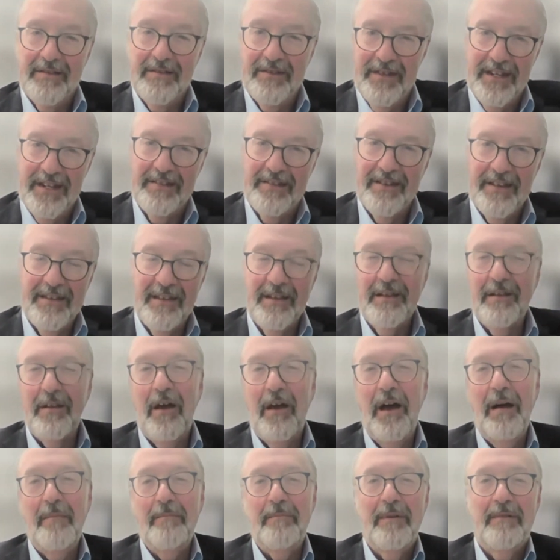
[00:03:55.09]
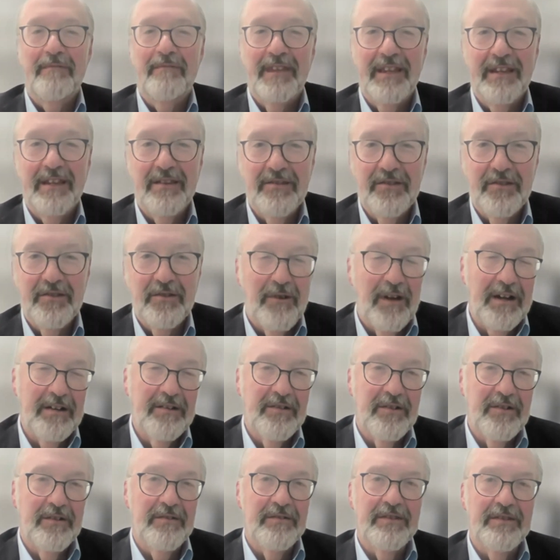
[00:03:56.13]
sits at the top of these
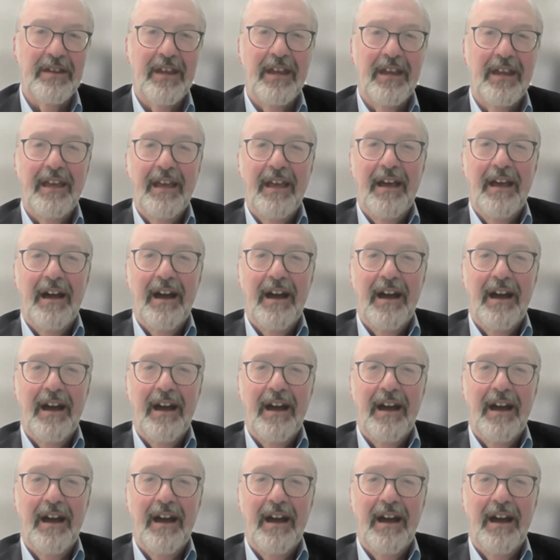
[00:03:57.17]
structures